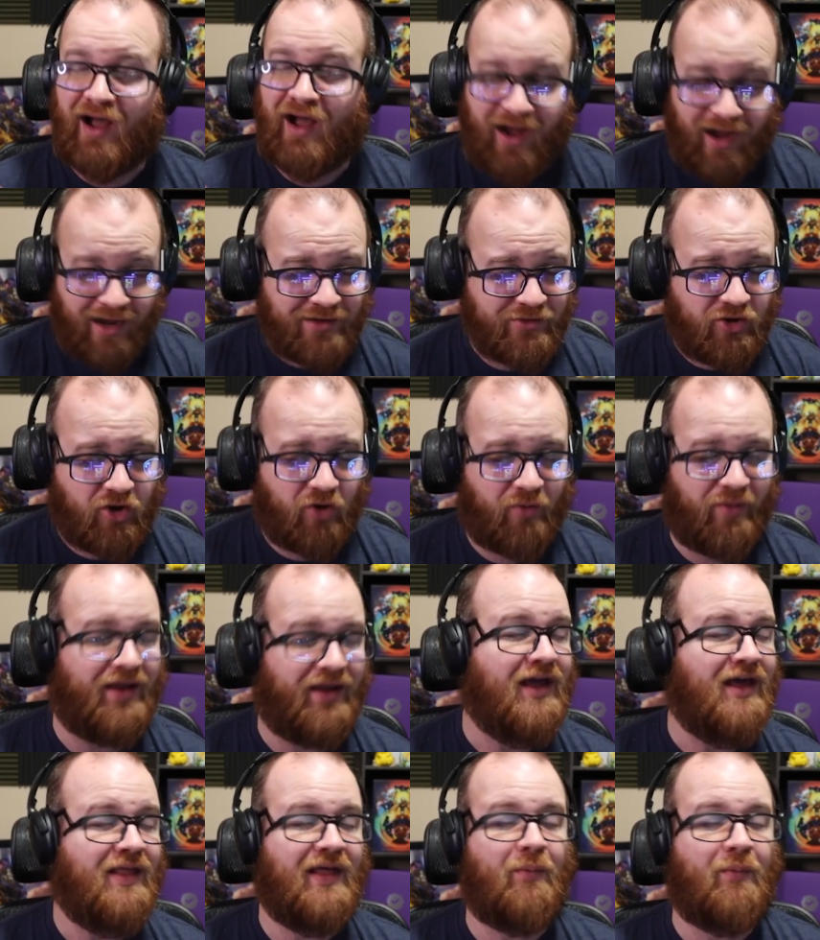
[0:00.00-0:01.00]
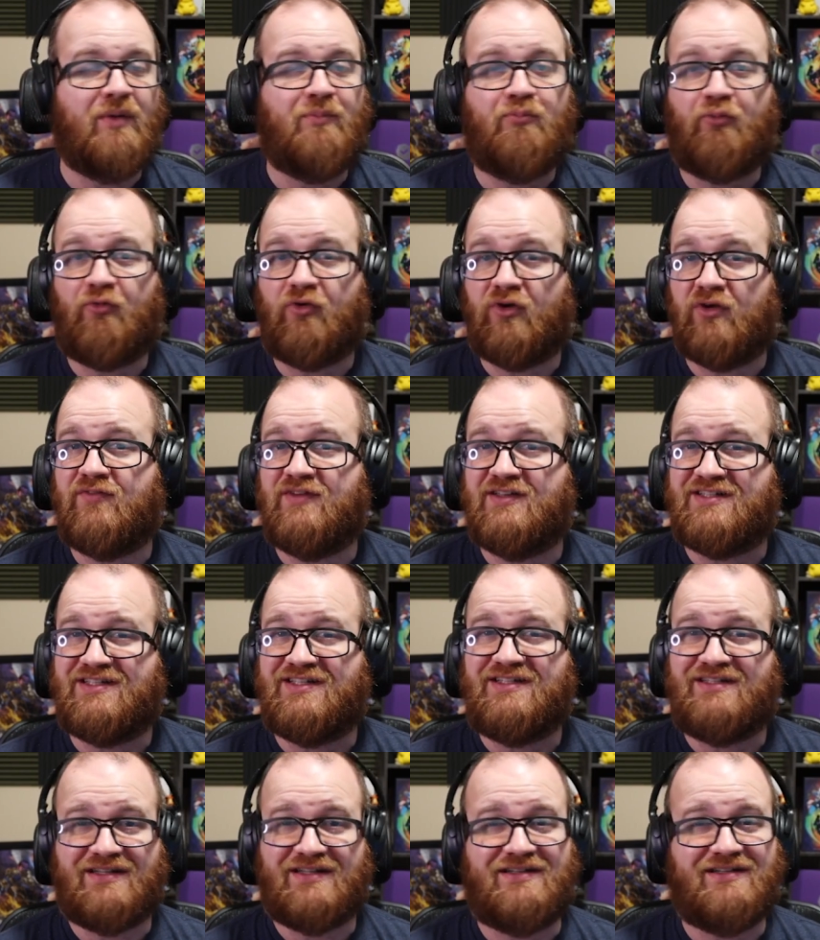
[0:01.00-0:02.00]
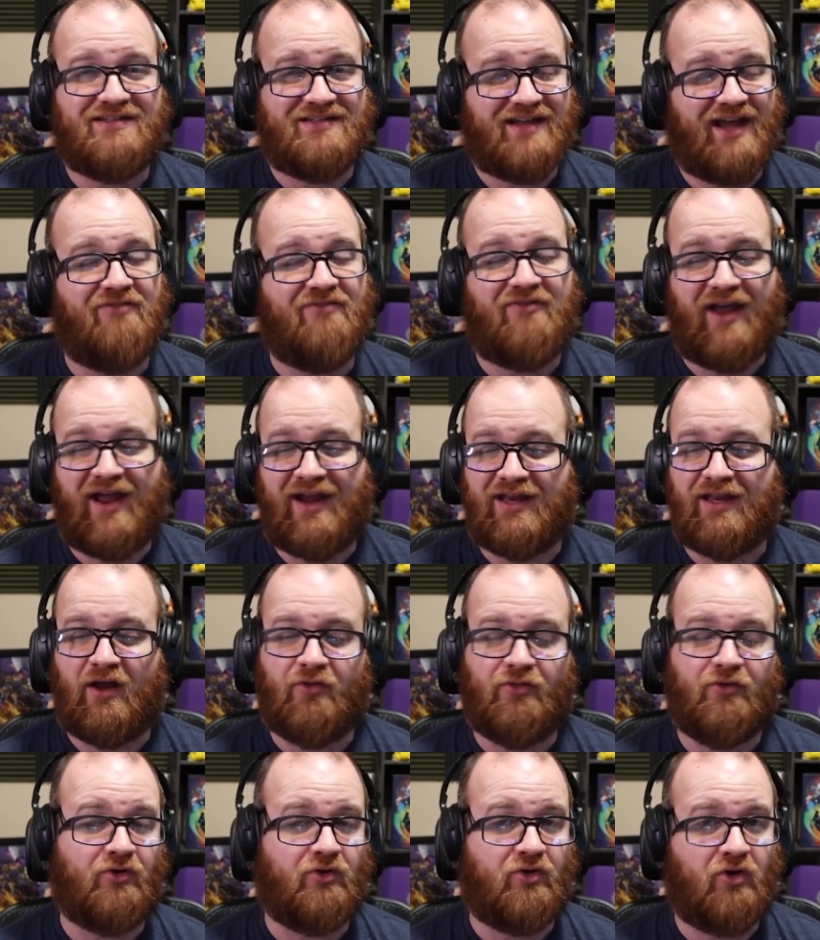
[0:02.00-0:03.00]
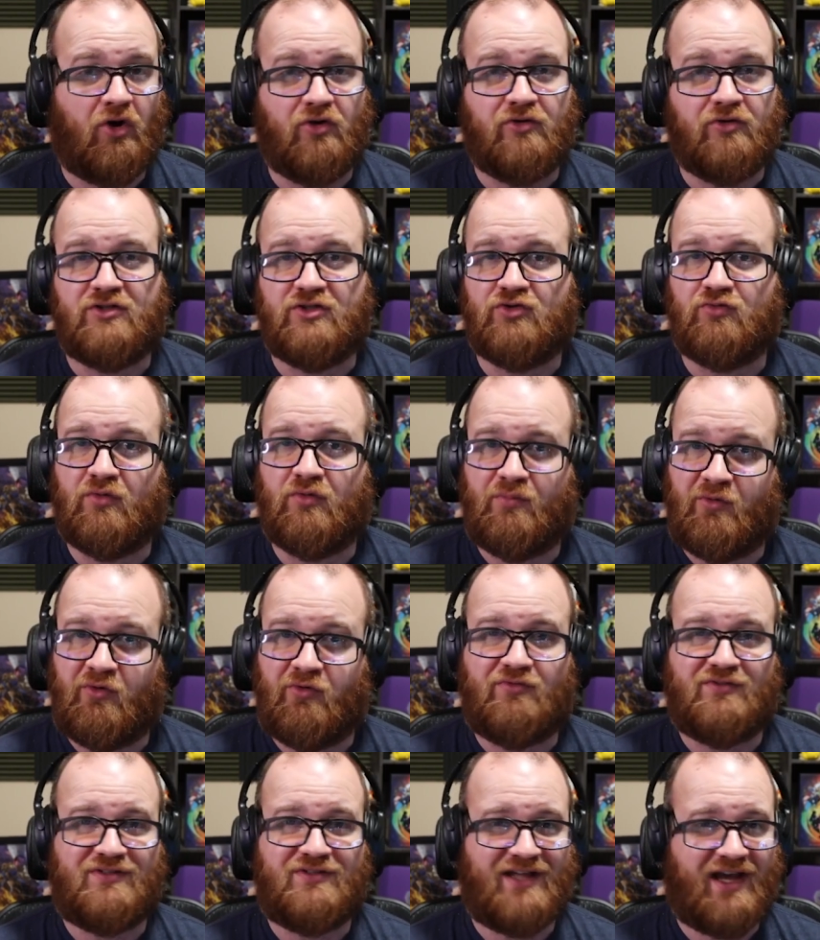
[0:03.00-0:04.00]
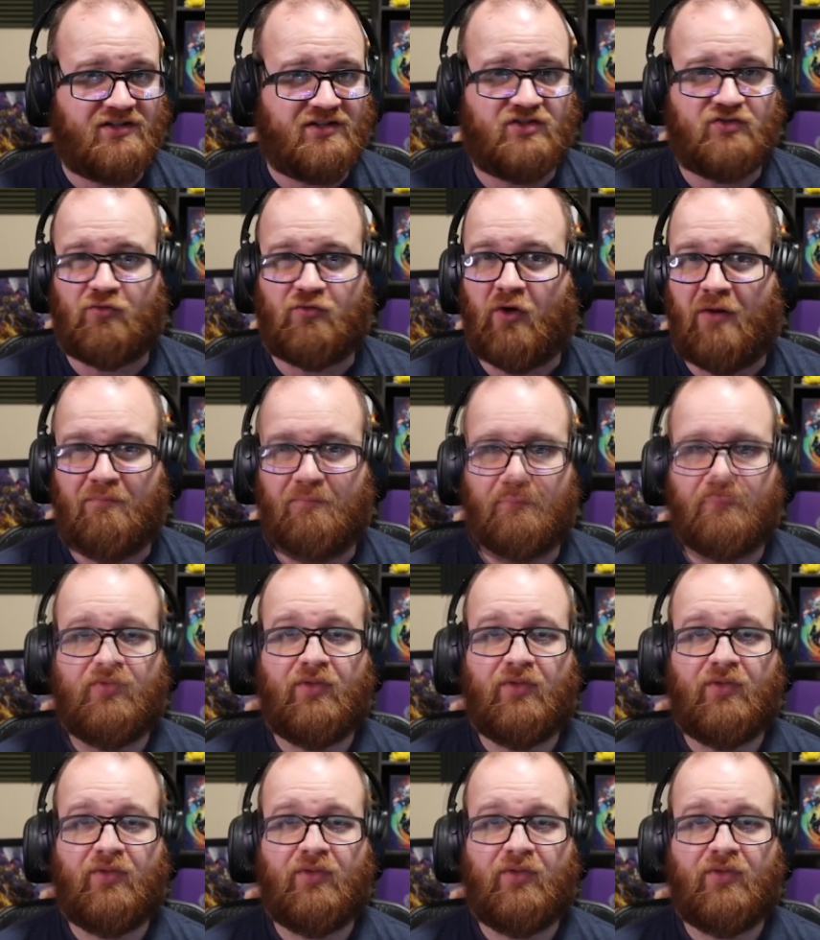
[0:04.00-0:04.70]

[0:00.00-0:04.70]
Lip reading: ongoing that we previously didn't have any other cards to remove text from.